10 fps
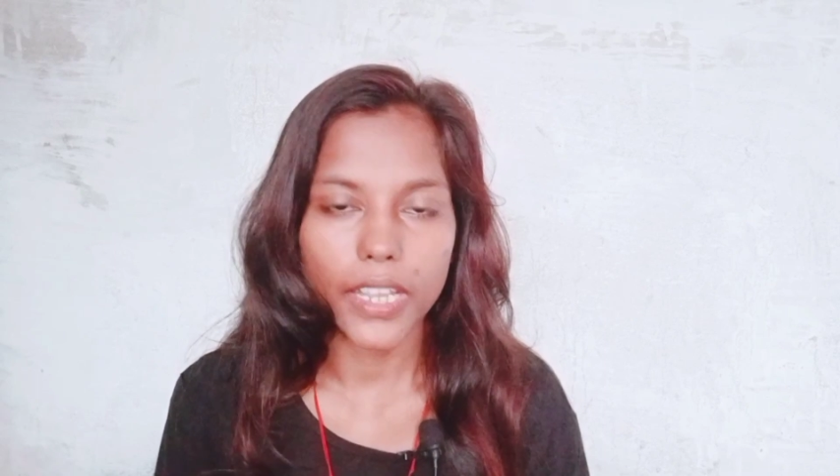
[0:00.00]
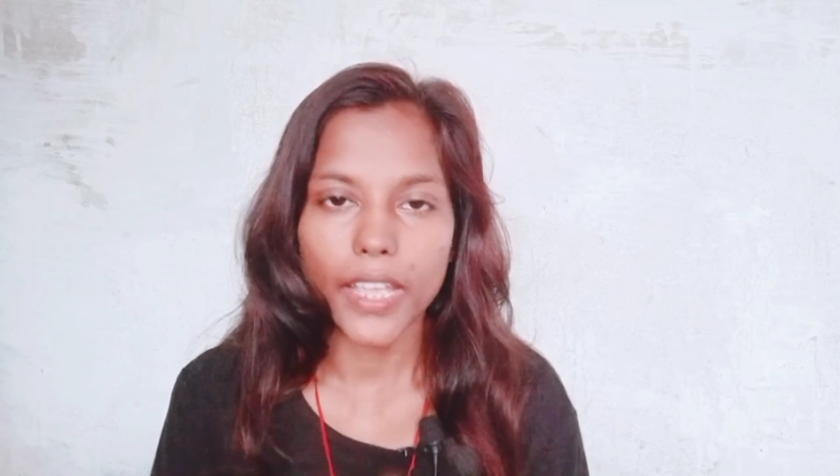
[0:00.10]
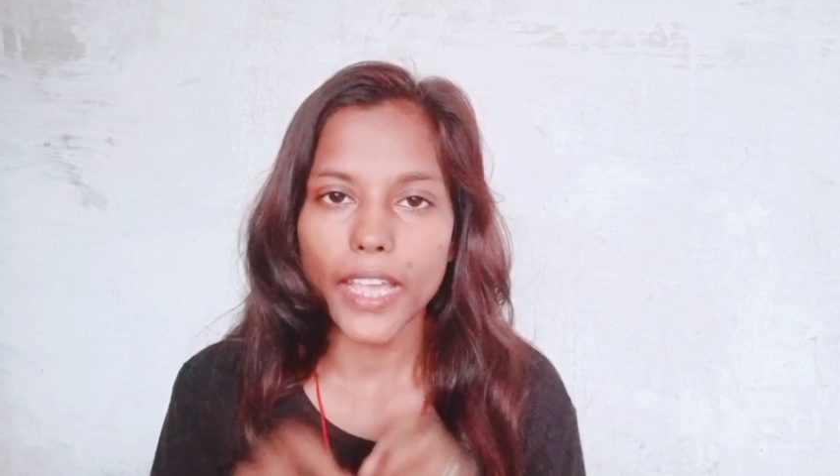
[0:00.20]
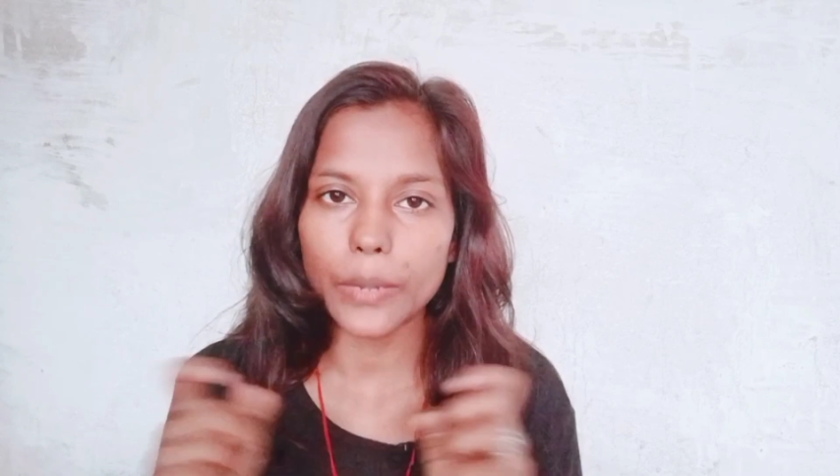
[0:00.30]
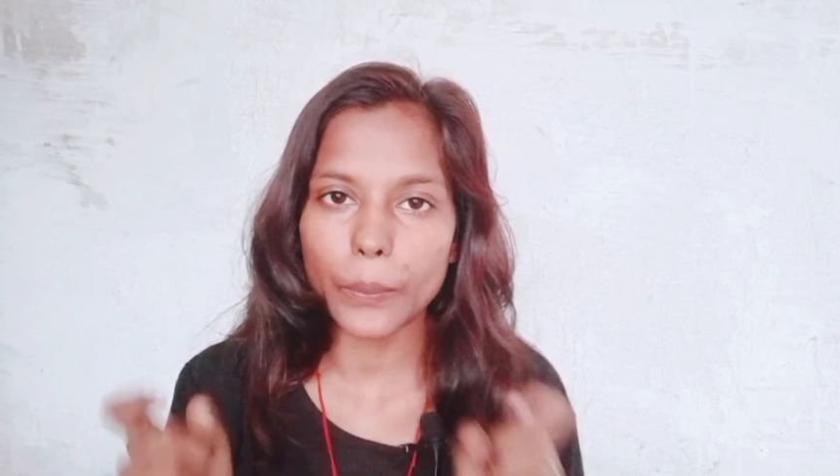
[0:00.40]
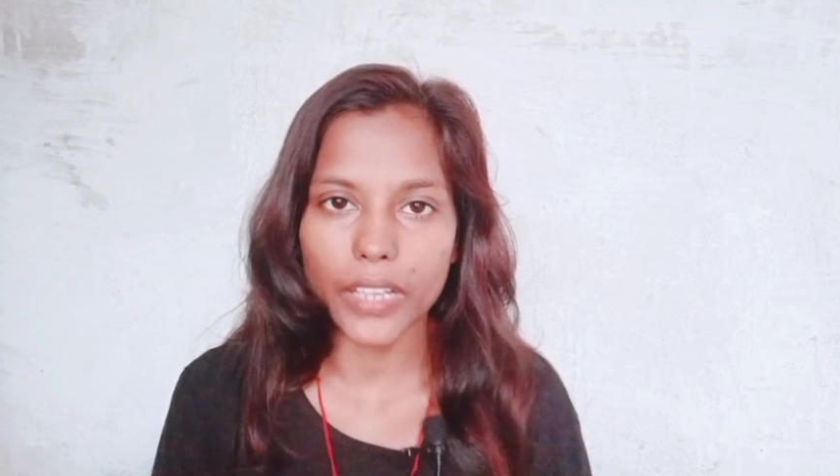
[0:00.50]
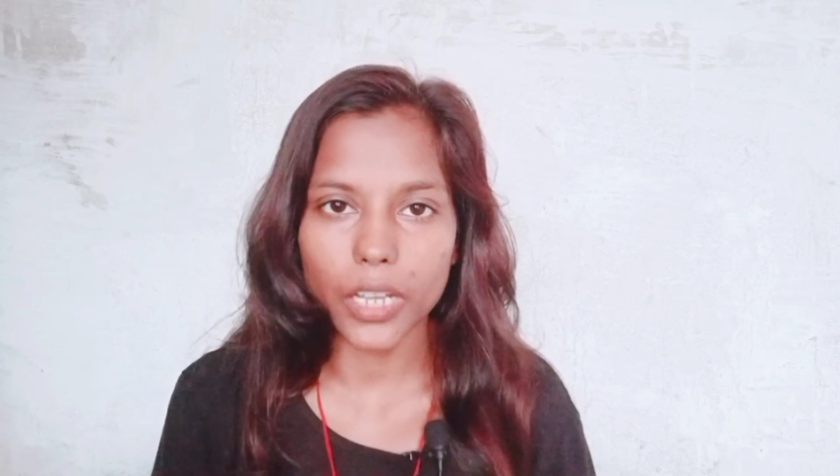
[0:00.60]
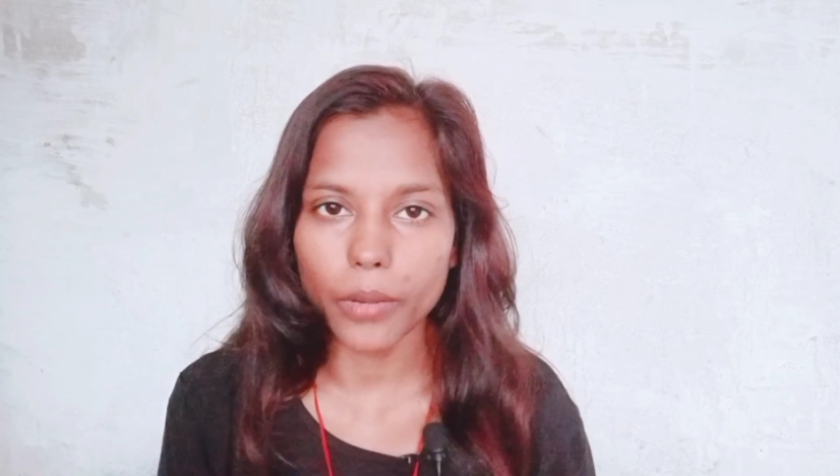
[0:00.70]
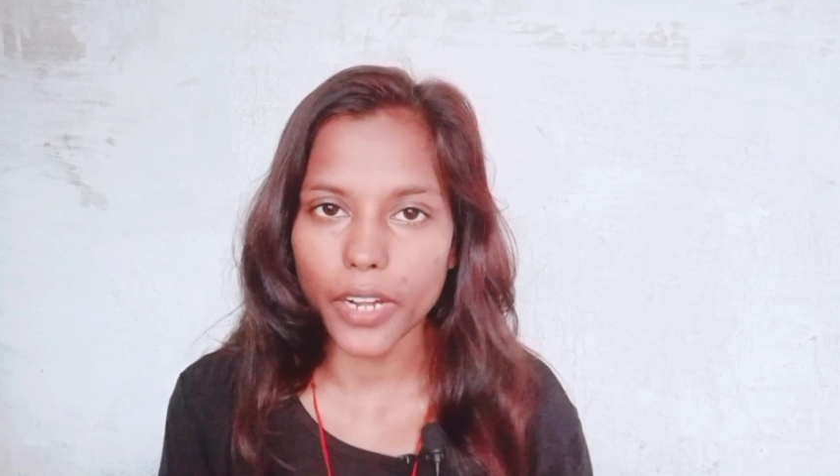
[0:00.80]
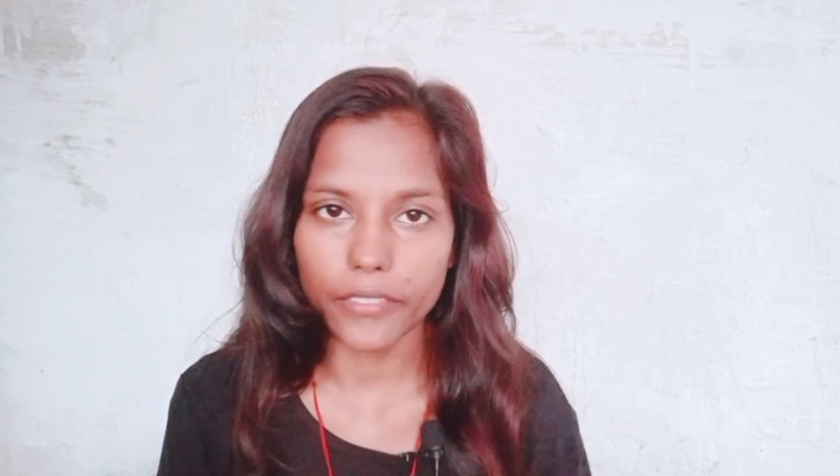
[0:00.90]
and pick up
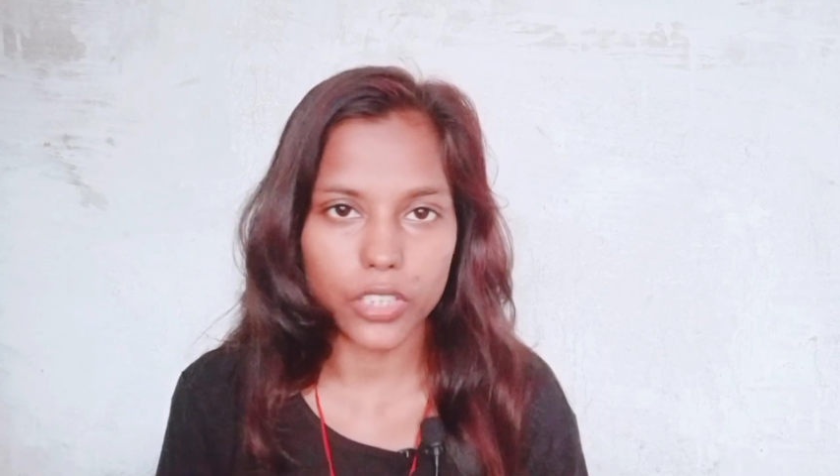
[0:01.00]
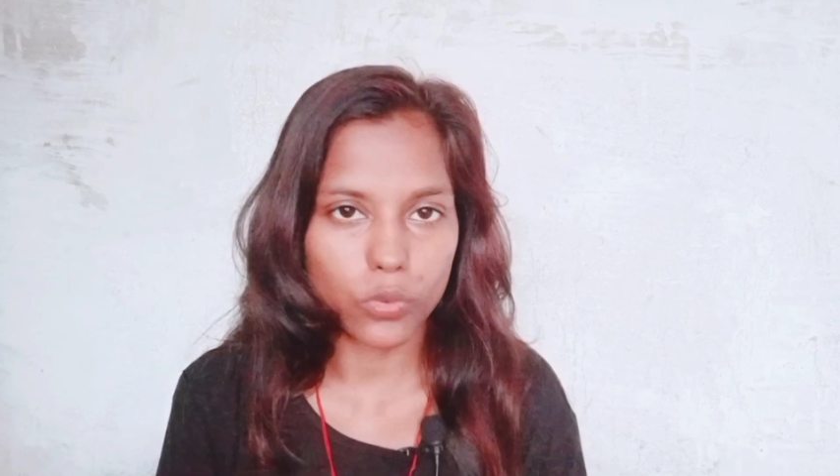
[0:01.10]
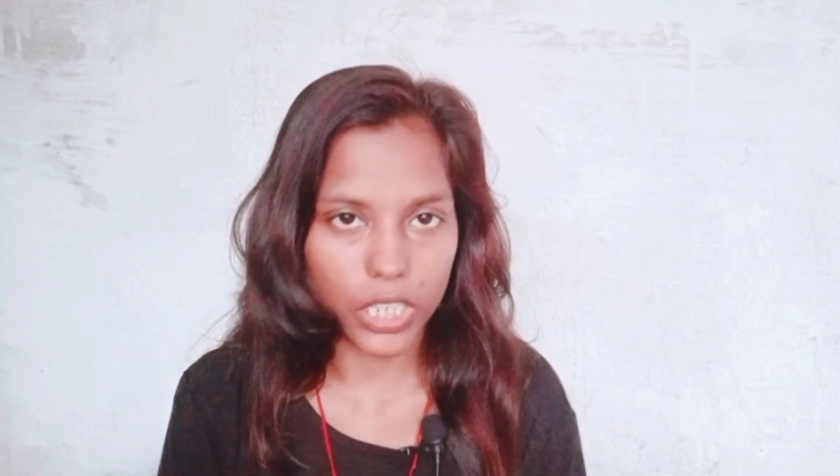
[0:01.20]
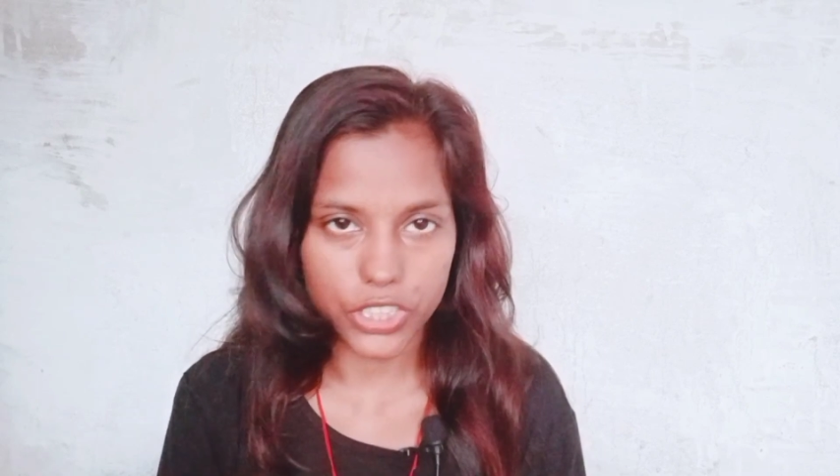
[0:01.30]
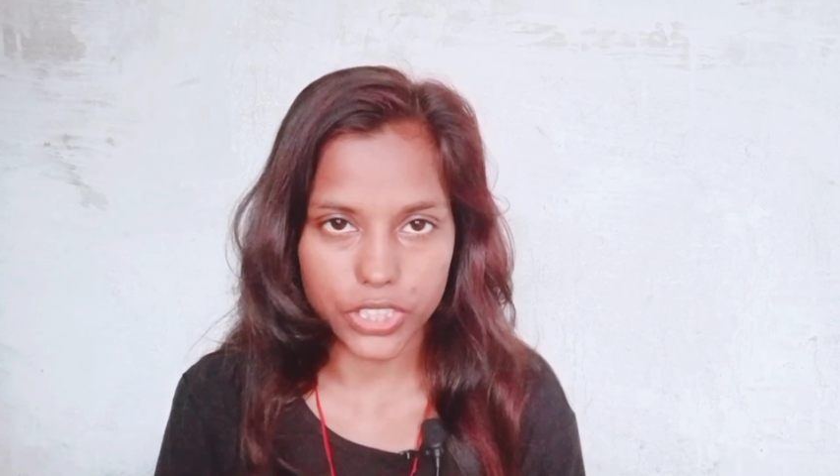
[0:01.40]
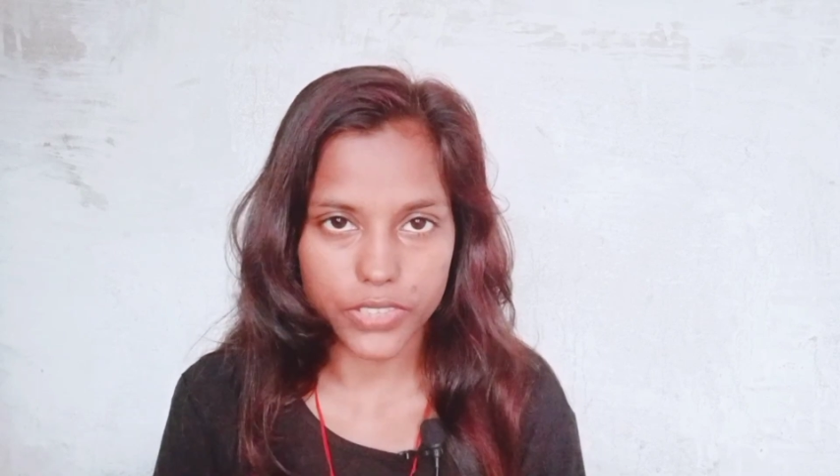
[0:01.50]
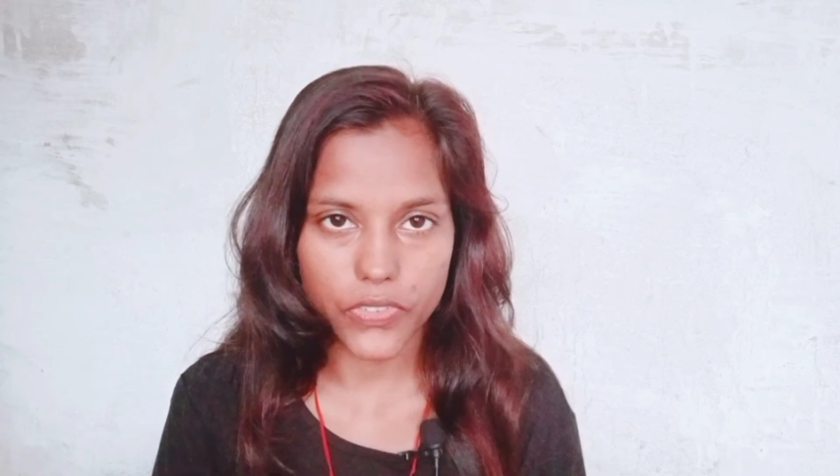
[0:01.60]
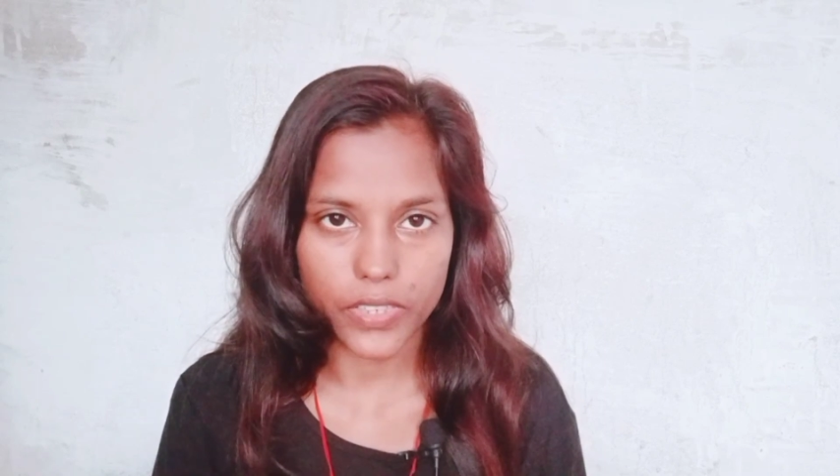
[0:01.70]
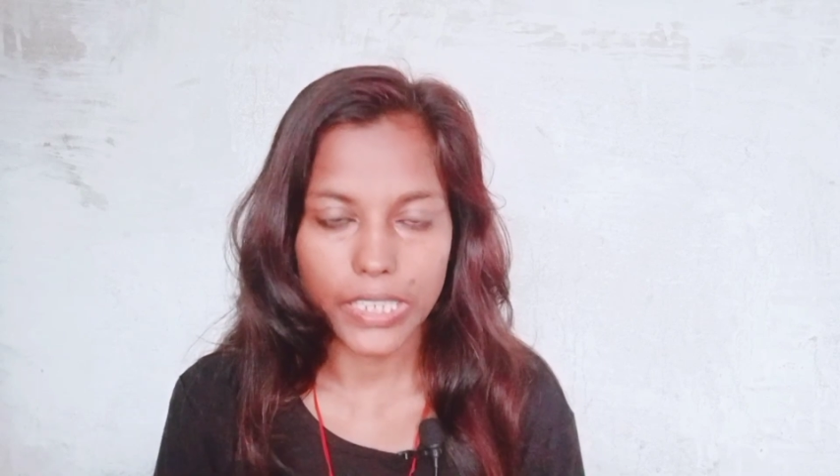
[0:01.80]
100 questions,